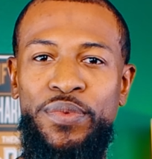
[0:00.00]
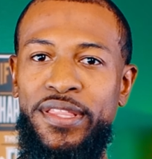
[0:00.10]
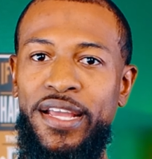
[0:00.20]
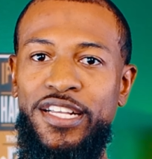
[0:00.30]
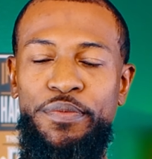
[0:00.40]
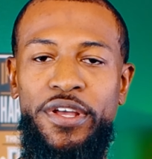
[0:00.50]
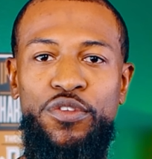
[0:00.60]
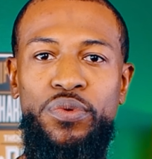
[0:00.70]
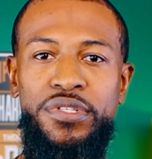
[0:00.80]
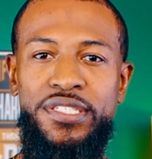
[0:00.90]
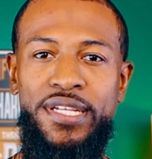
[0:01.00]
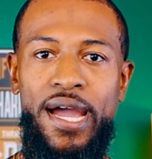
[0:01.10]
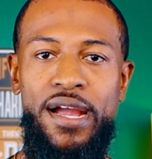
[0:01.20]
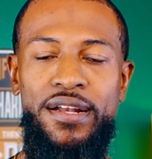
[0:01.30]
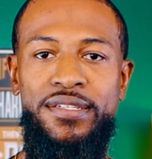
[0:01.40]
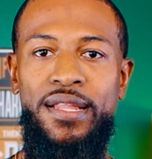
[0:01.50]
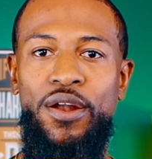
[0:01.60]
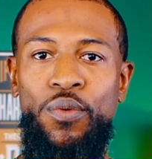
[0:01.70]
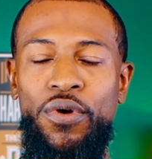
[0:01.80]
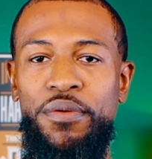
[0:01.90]
We think it's because we're just tired, it's a lot
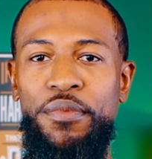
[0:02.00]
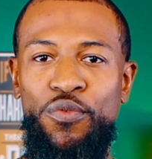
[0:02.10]
of work, but